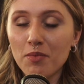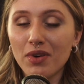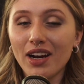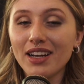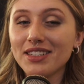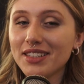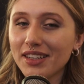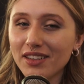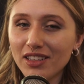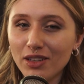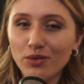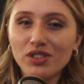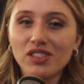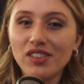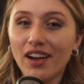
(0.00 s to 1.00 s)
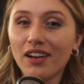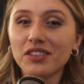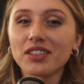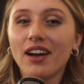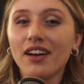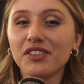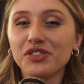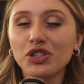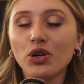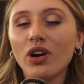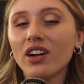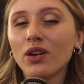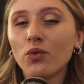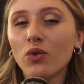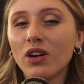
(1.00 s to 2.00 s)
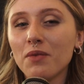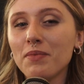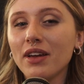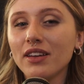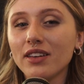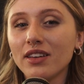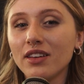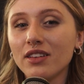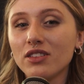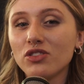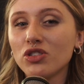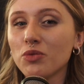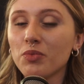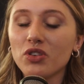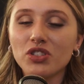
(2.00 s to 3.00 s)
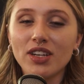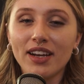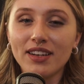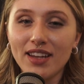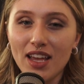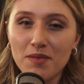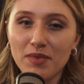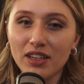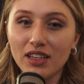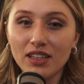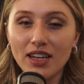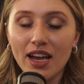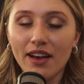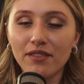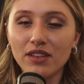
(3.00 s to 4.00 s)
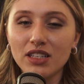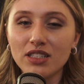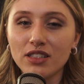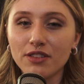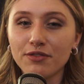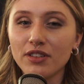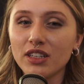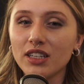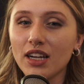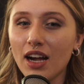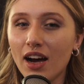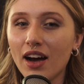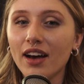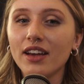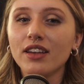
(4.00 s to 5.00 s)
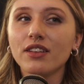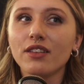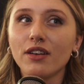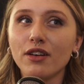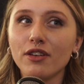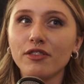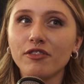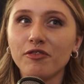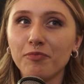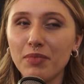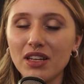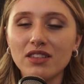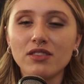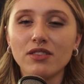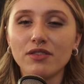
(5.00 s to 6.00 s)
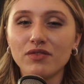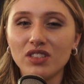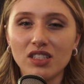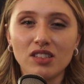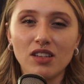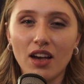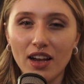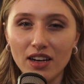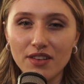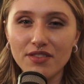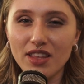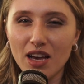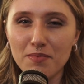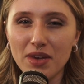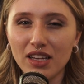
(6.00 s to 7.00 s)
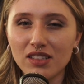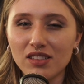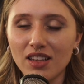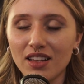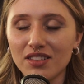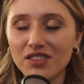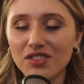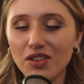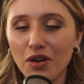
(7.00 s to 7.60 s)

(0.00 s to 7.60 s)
But ideally with style tiles, you kind of want to make it super dynamic and having different kind of bits of design, if that makes sense.